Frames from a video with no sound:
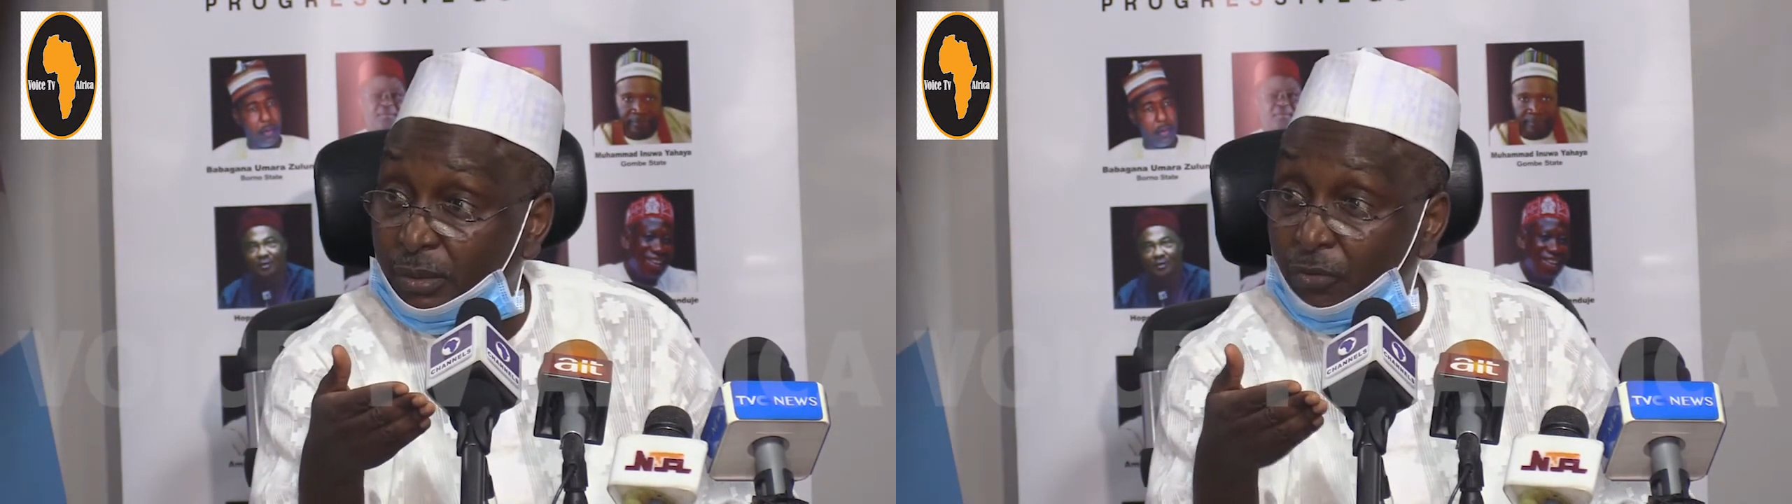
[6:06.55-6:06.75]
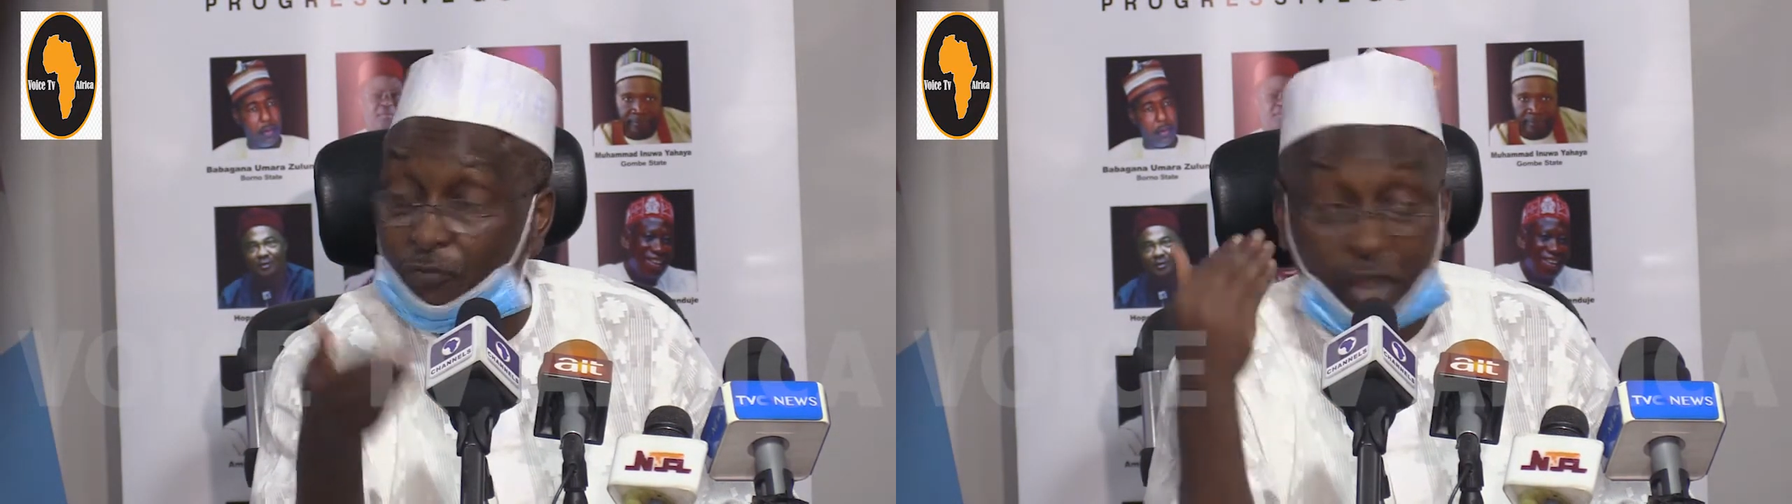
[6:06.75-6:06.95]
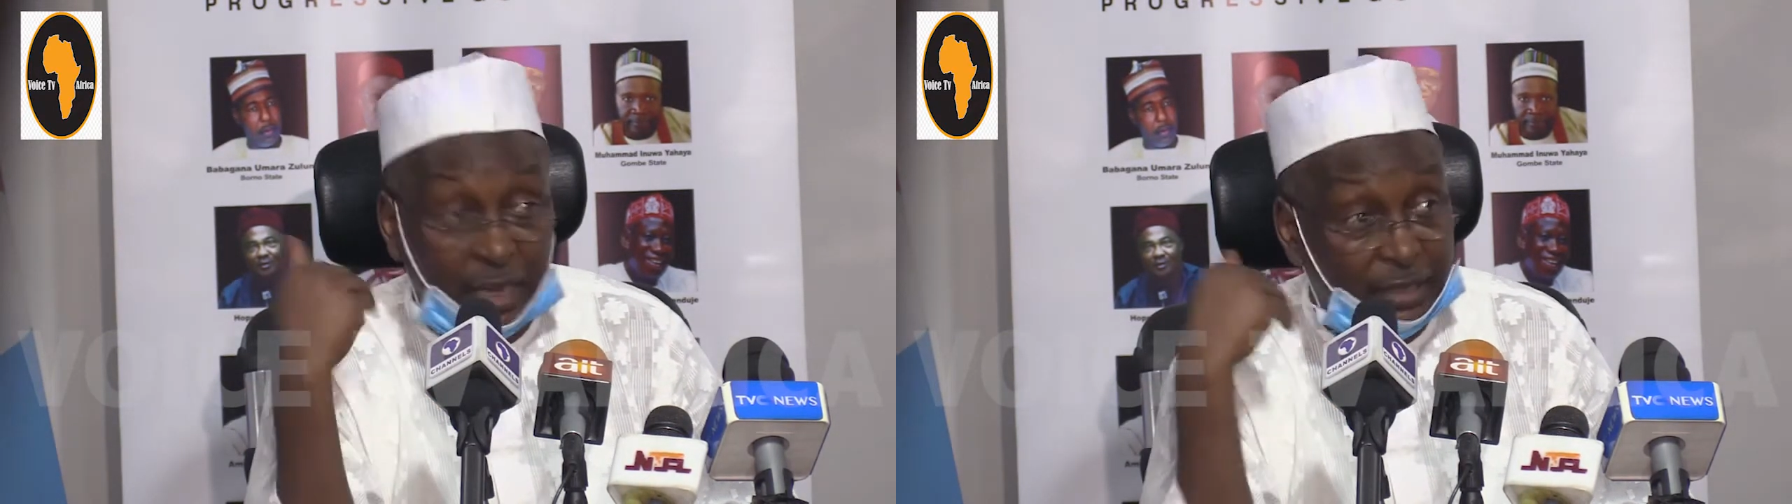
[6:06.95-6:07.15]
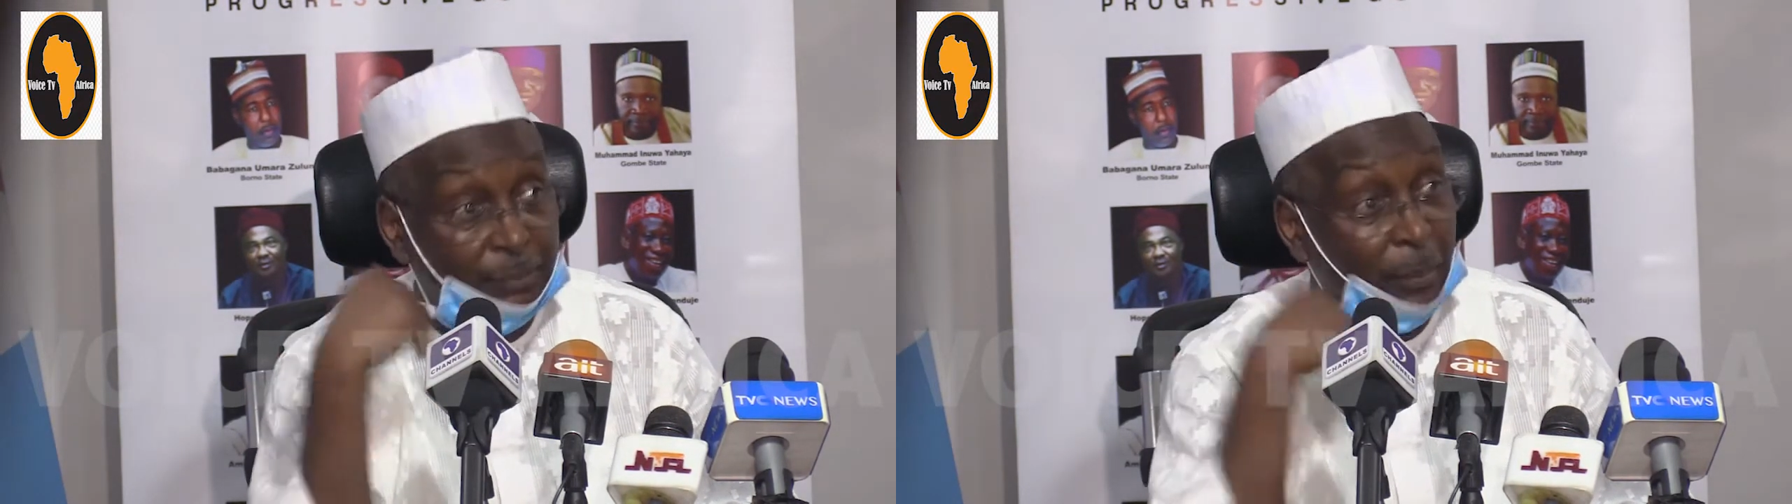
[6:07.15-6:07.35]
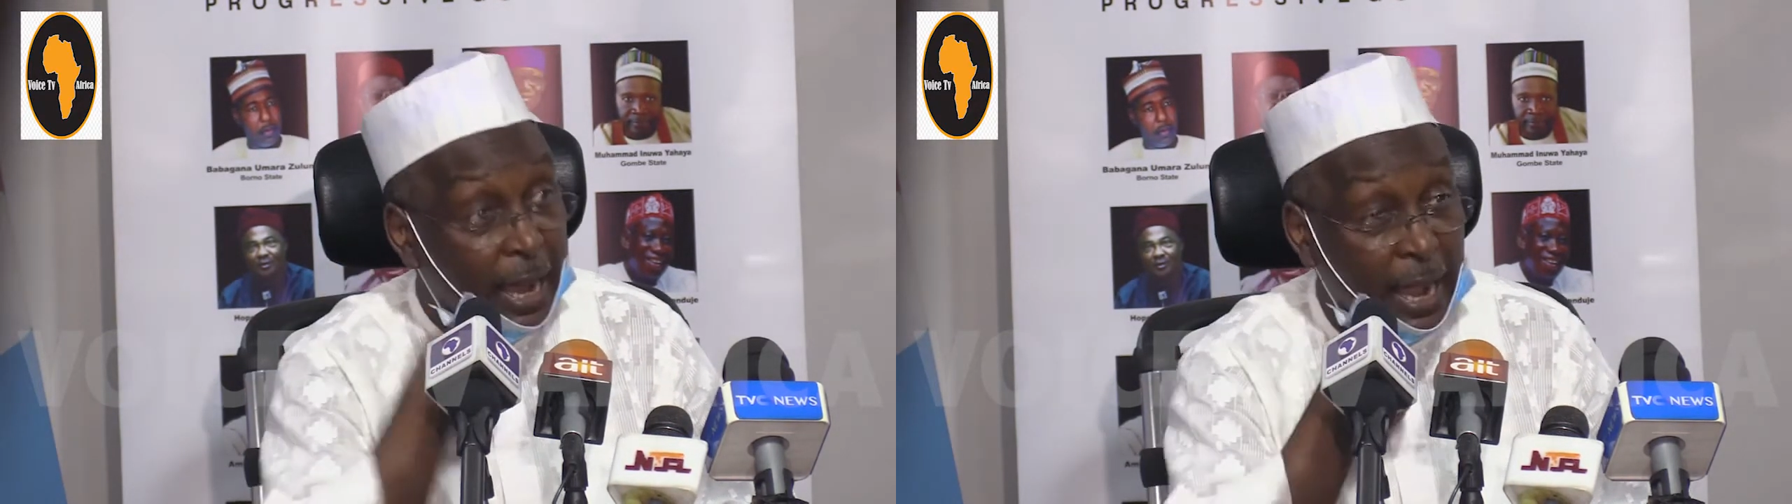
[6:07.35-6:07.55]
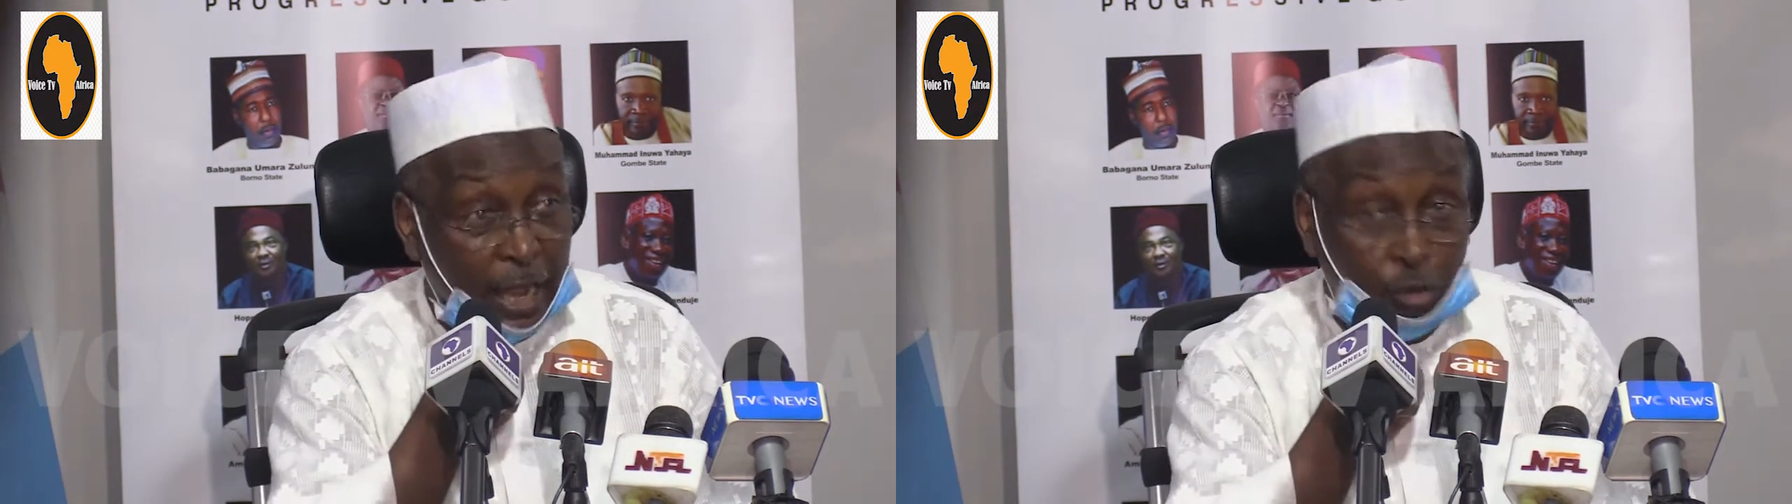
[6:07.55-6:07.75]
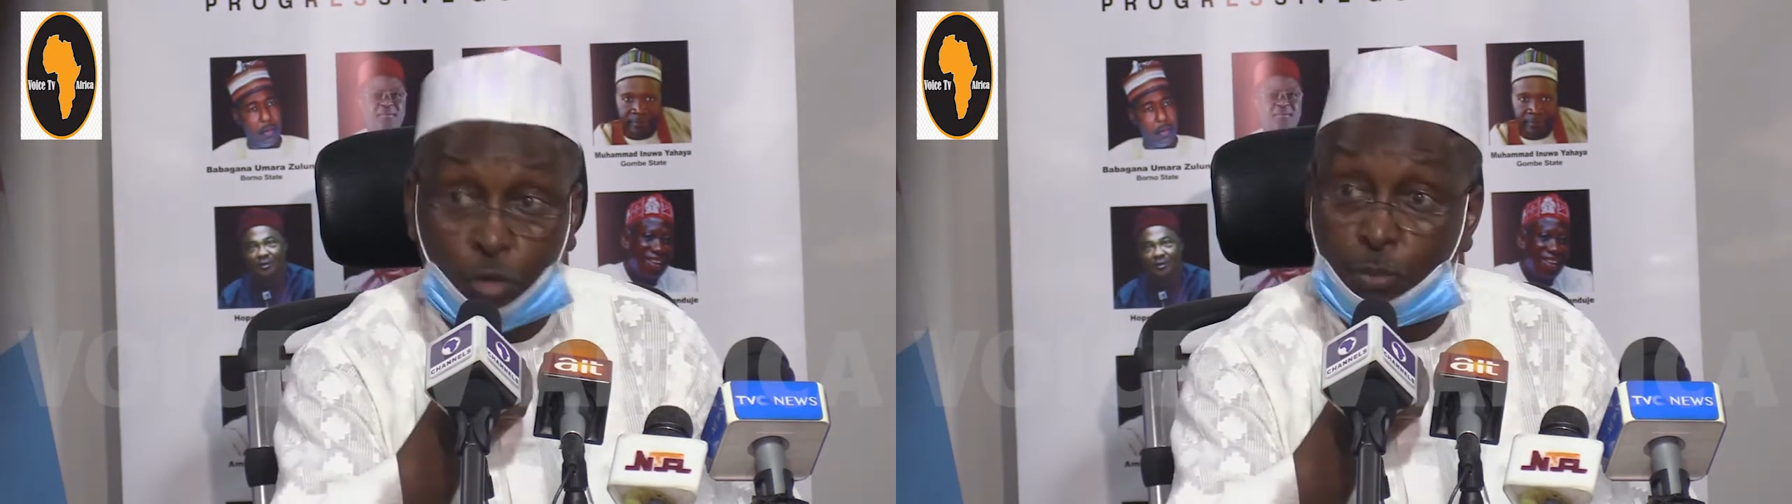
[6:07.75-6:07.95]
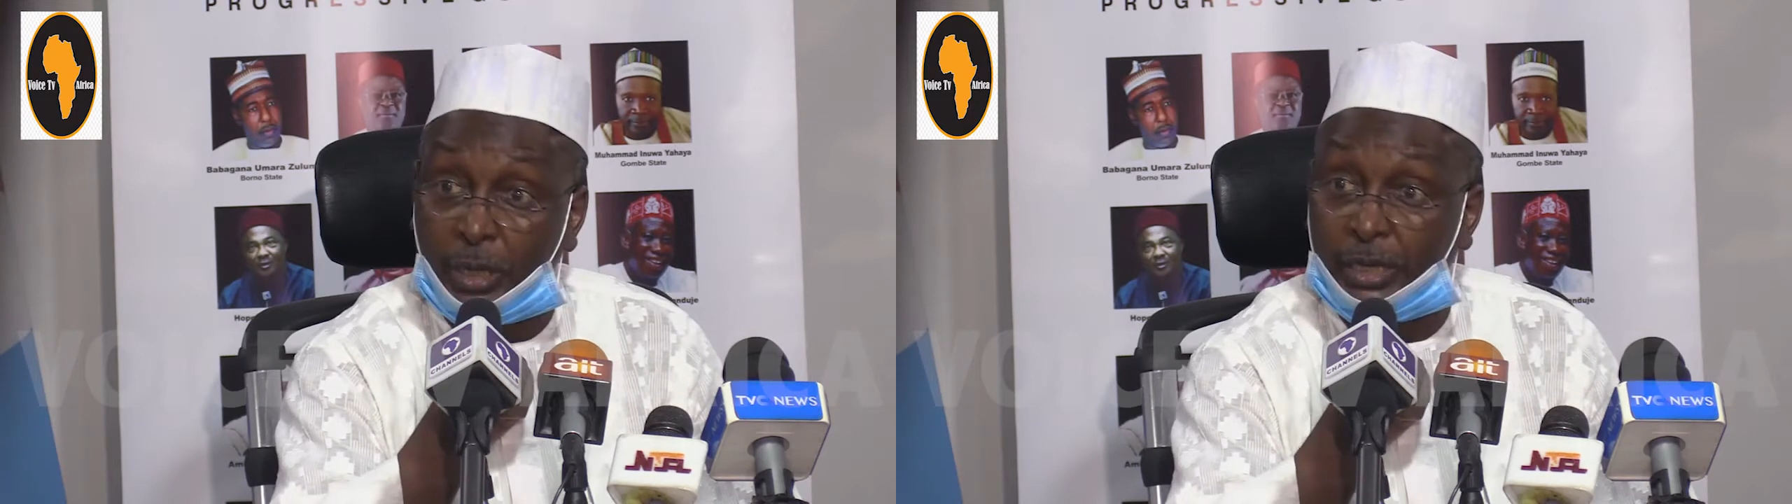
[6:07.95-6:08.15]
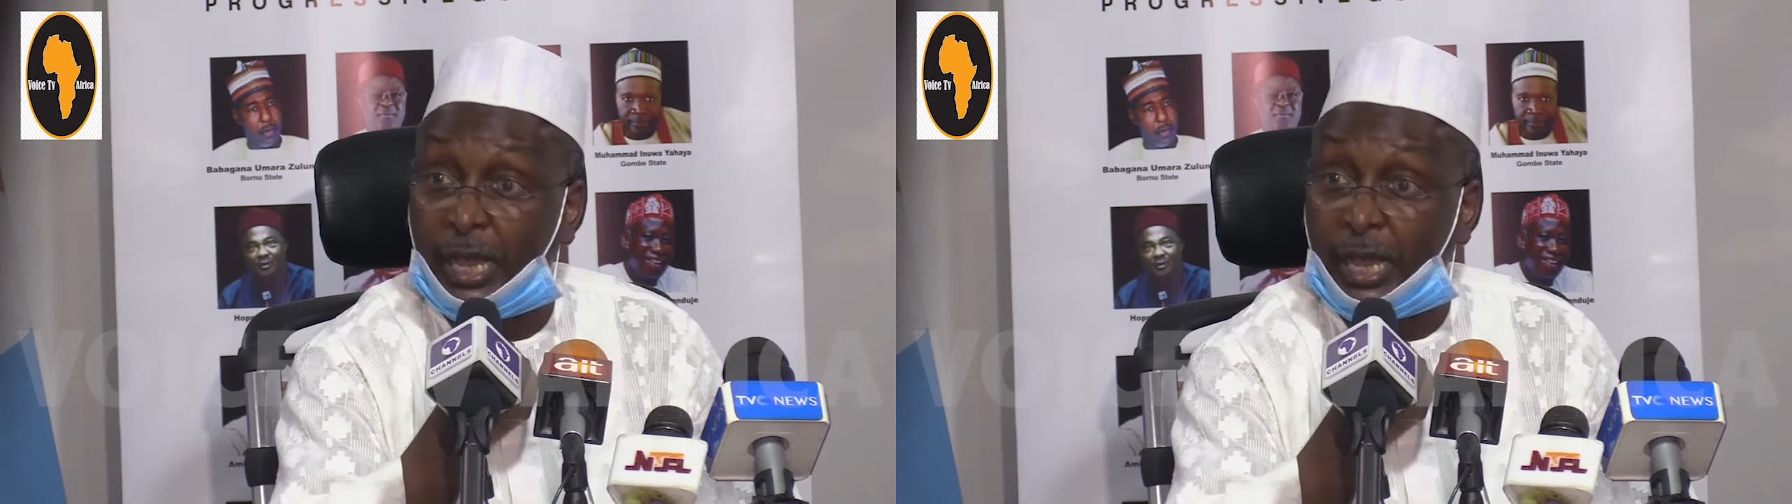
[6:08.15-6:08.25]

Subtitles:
In fact, my argument,